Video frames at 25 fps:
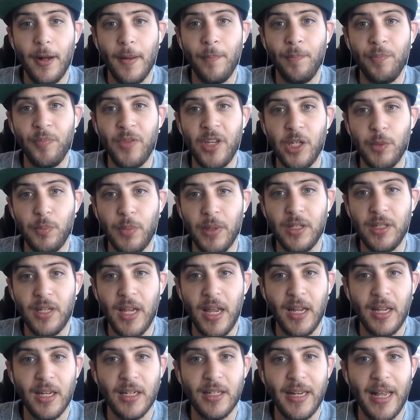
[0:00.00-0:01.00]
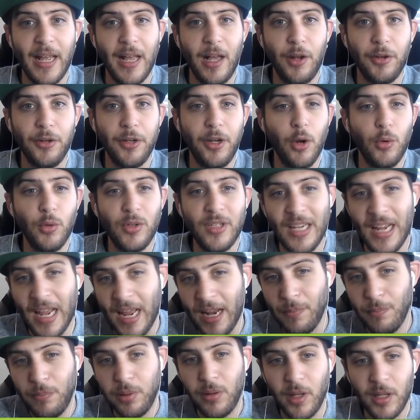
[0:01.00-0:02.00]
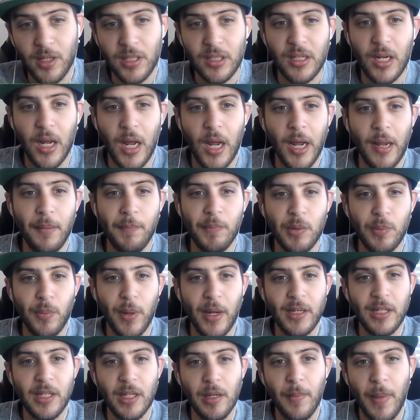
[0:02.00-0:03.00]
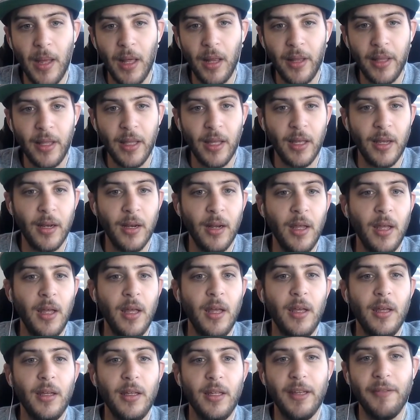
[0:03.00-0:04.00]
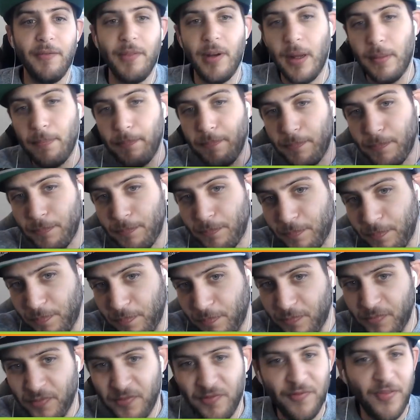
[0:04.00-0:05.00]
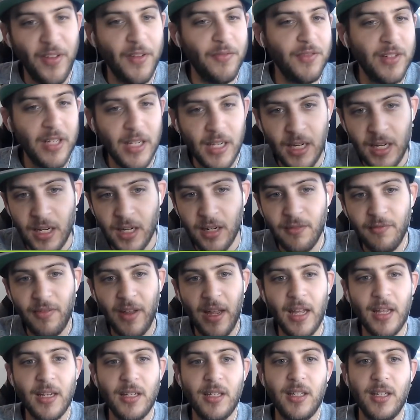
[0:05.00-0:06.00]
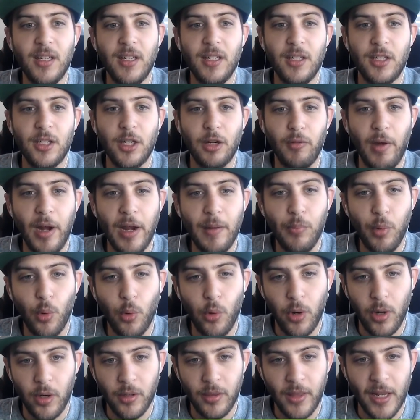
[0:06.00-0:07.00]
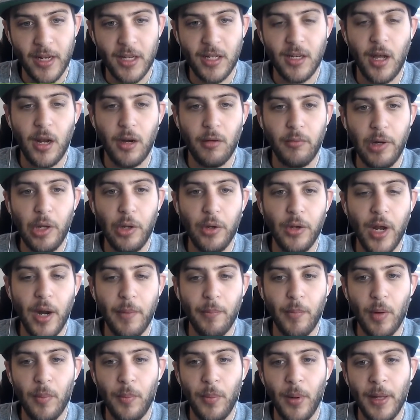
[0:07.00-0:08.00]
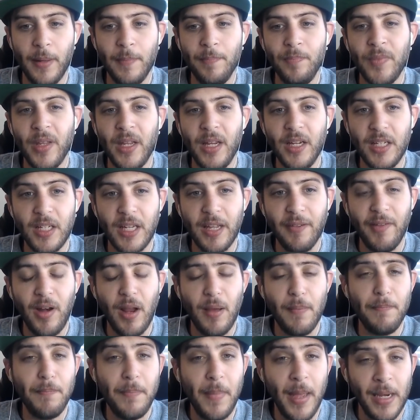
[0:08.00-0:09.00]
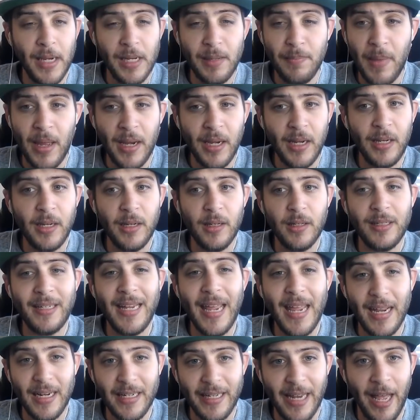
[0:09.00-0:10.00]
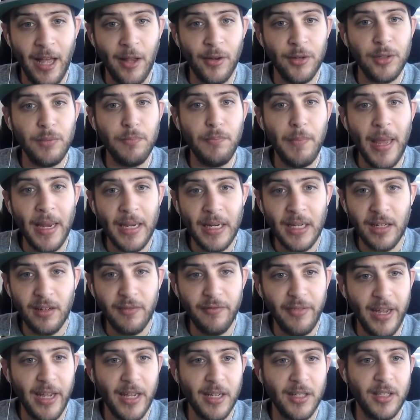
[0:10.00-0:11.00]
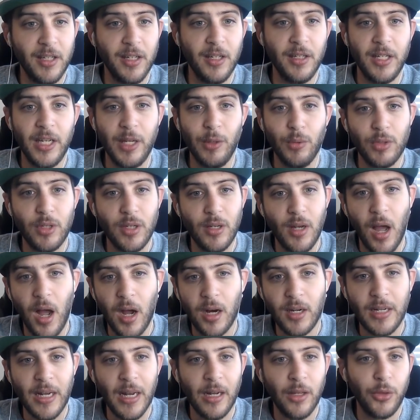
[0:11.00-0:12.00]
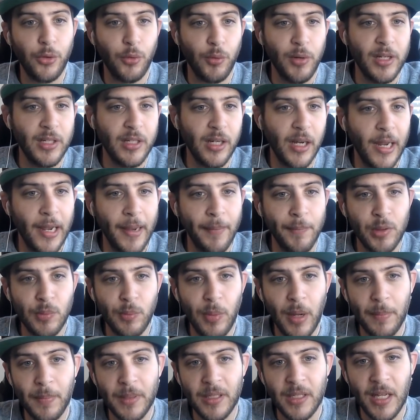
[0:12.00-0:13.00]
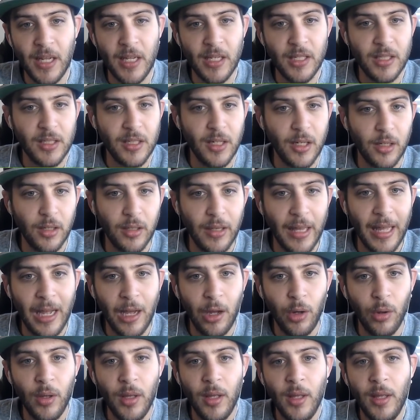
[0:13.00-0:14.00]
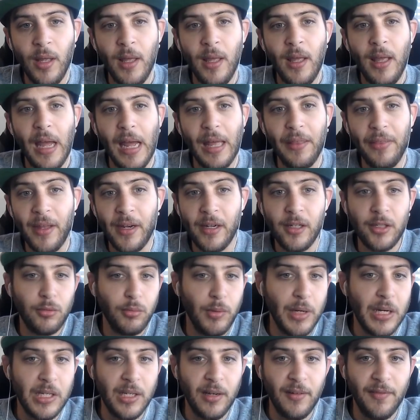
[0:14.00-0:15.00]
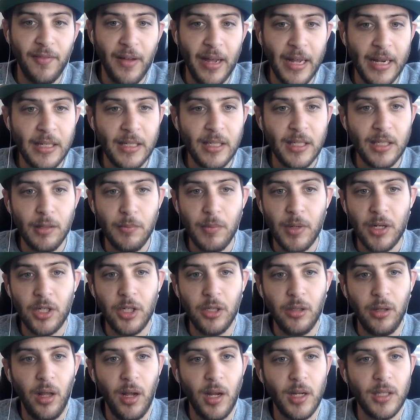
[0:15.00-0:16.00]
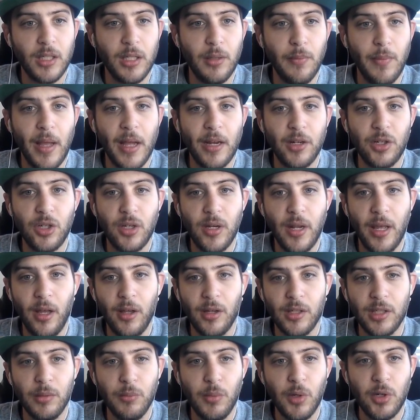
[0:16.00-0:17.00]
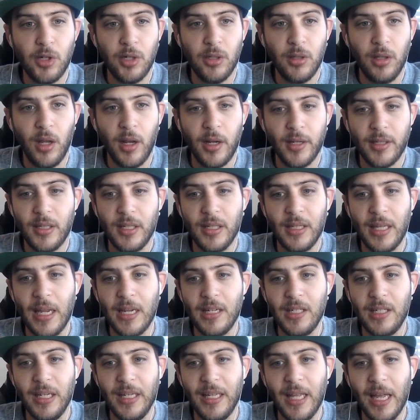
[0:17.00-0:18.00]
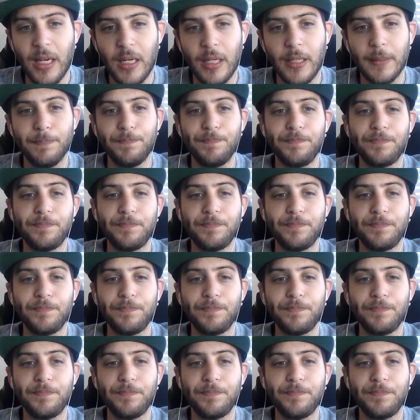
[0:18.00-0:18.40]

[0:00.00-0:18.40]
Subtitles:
He's been taken down, you know, 10-plus times by Tim Elliott, given up 15 advances to Ray Borg. That's not a real number, but he's given up many, many takedowns, many advances. He was knocked down 3 times by Mateus Nicolau. And then his recent fights, submission loss to Matt Schnell, submission loss to Casey Kenney.